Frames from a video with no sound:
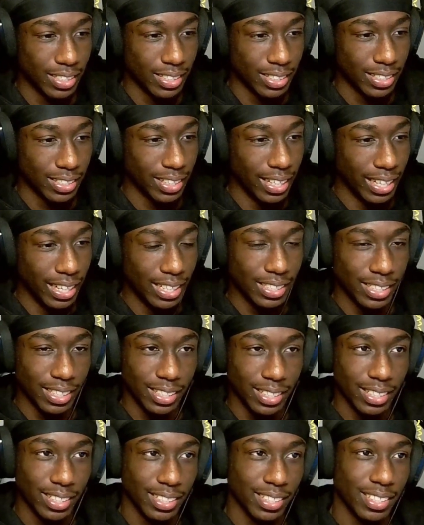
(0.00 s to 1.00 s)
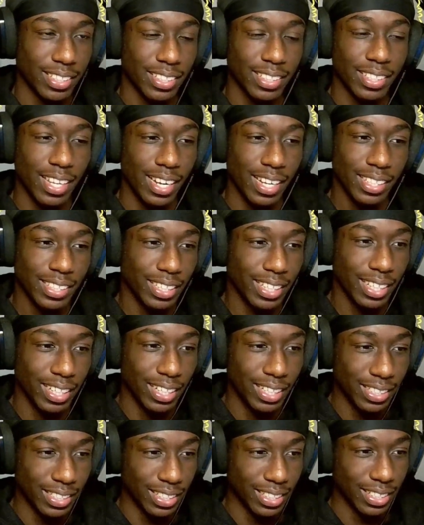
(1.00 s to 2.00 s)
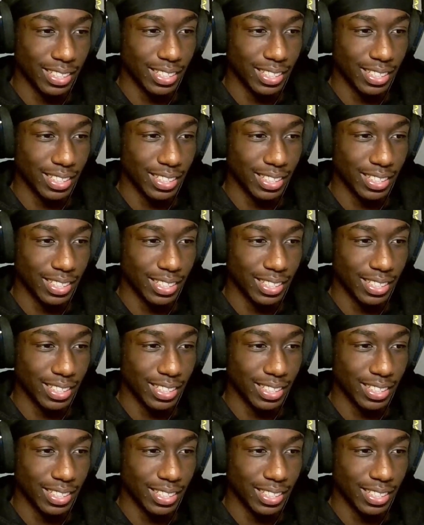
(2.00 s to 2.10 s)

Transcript: Glazing? Nah, they sing glazing.